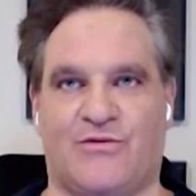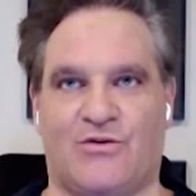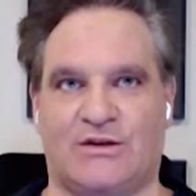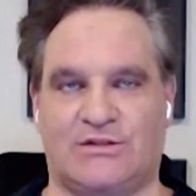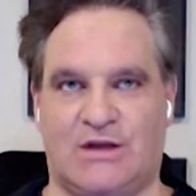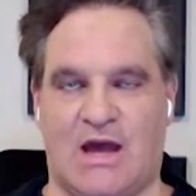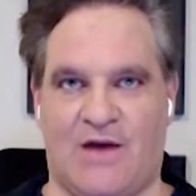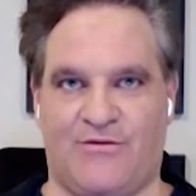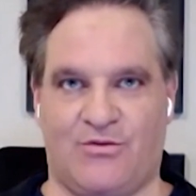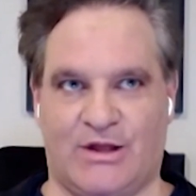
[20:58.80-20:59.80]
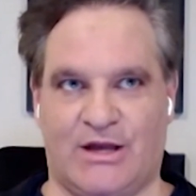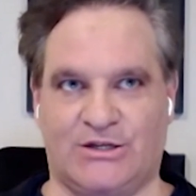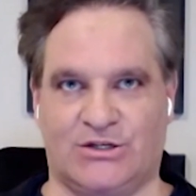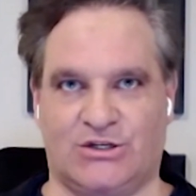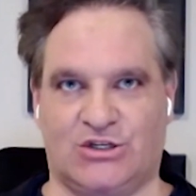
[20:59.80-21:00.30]
us to have a
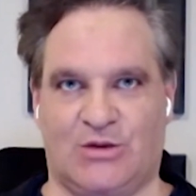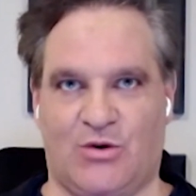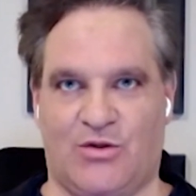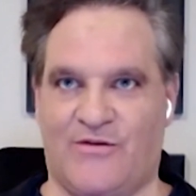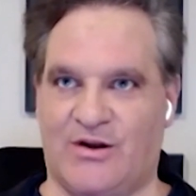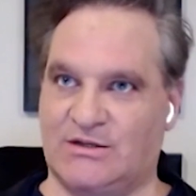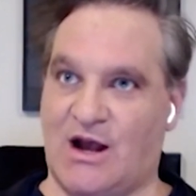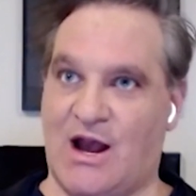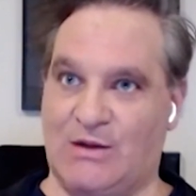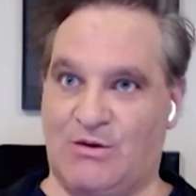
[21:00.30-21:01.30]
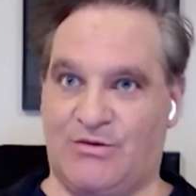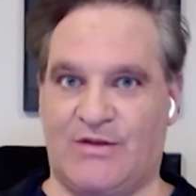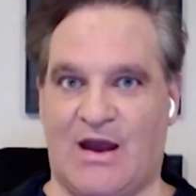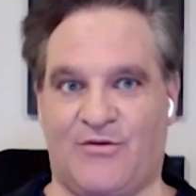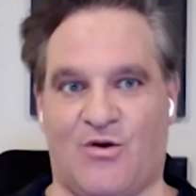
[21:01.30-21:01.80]
relationship with our anxiety with
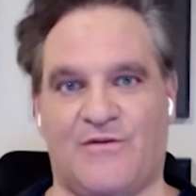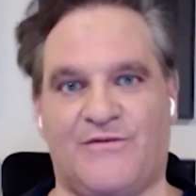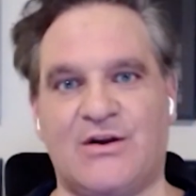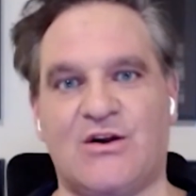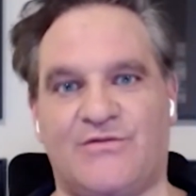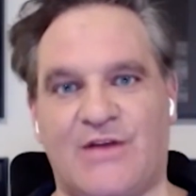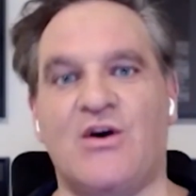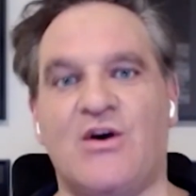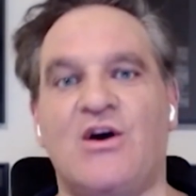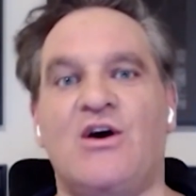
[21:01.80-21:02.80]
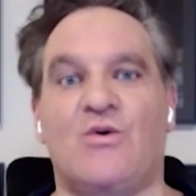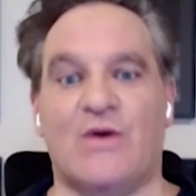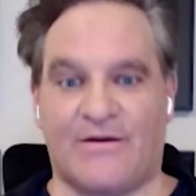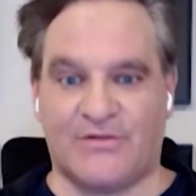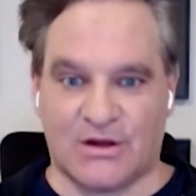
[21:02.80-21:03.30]
death or our fear of death, we
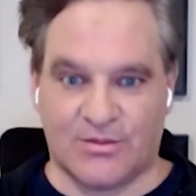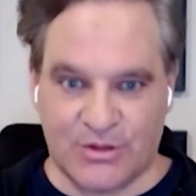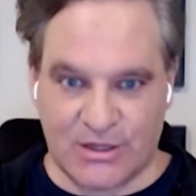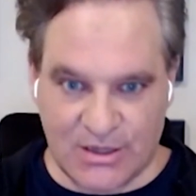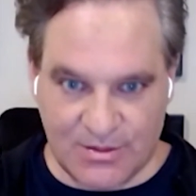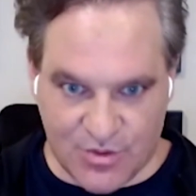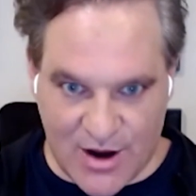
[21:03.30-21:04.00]
have to completely break